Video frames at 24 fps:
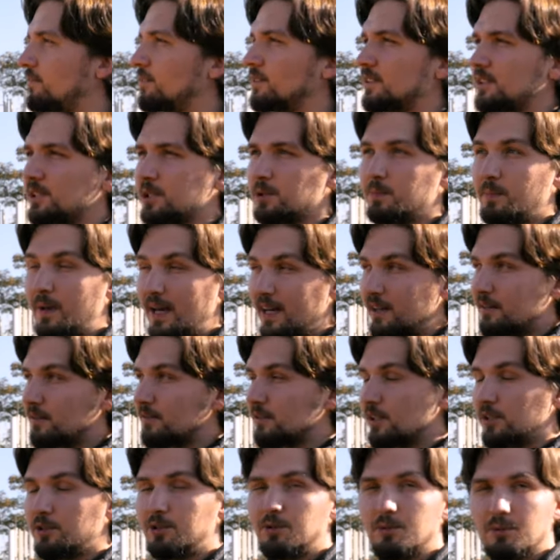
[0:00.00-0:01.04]
for instance,
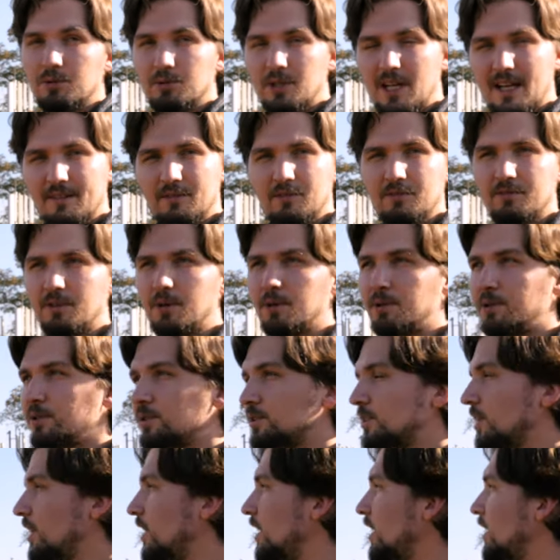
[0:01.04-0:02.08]
background that you want to have in
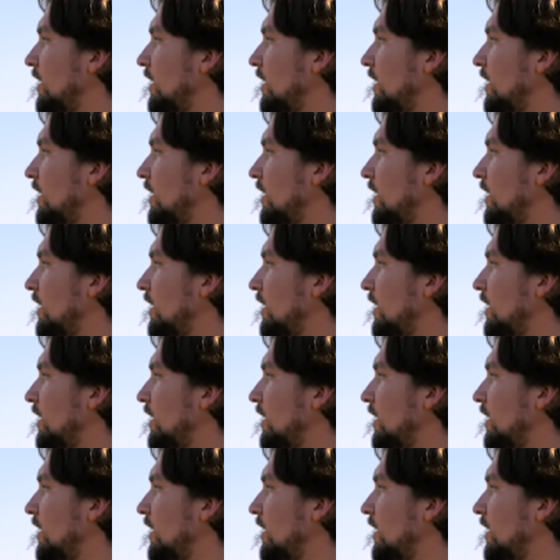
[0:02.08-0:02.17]
focus.